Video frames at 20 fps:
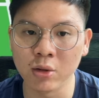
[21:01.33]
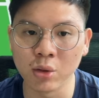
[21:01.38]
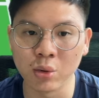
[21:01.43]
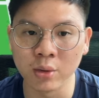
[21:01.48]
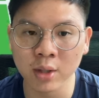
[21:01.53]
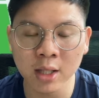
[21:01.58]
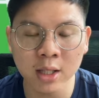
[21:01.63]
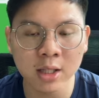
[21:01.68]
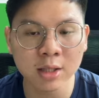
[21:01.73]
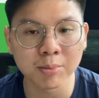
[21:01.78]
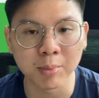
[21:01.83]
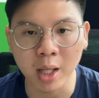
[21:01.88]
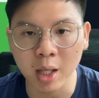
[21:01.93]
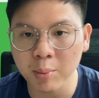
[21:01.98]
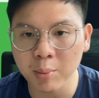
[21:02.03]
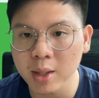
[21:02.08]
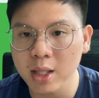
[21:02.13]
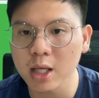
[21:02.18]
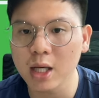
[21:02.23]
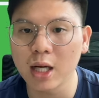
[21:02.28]
O'Neill,
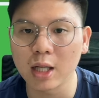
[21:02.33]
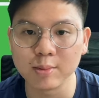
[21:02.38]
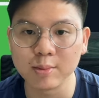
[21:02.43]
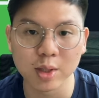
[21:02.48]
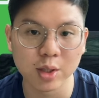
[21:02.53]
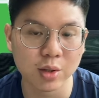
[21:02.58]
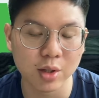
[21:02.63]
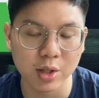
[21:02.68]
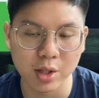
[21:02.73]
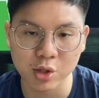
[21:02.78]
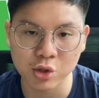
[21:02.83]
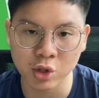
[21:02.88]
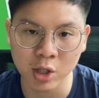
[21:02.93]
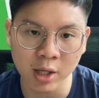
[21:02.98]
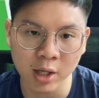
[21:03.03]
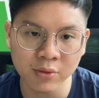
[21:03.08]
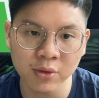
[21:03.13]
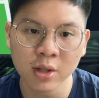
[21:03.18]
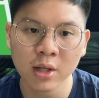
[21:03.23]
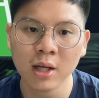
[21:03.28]
maybe he comes into the
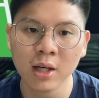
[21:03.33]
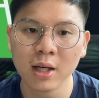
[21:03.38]
draft.